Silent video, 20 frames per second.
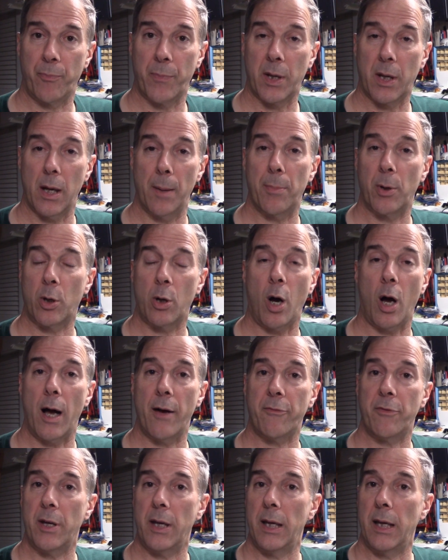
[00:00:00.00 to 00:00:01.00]
cup of
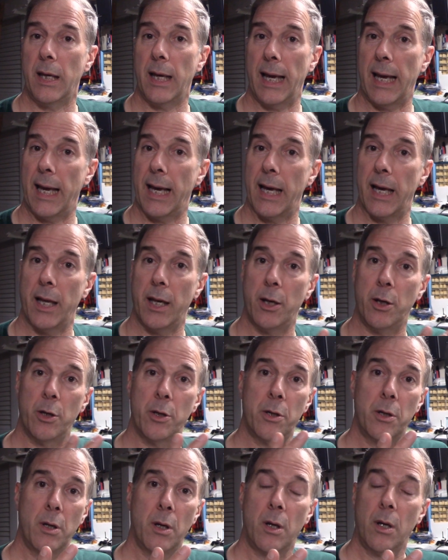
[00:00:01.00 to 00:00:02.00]
coffee
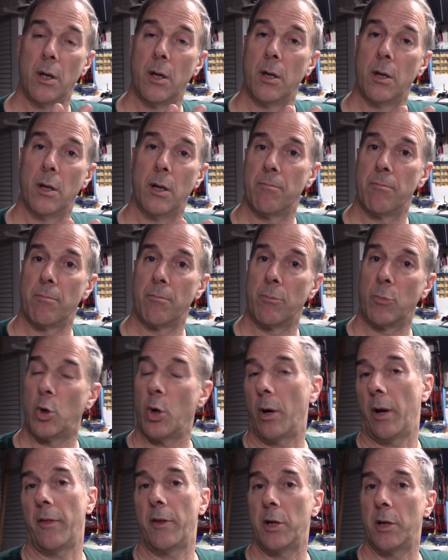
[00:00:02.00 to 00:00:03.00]
and
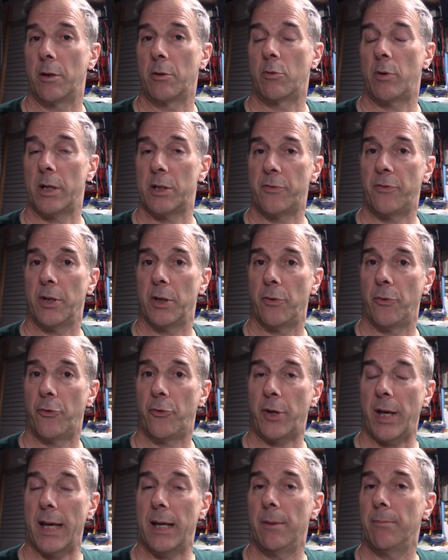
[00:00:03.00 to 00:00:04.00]
go to the Crutchfield
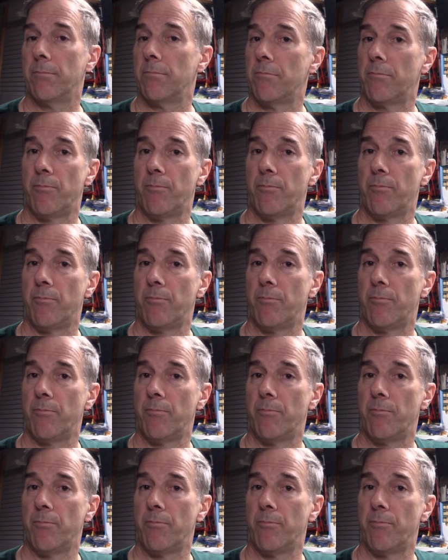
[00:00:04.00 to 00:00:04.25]
site,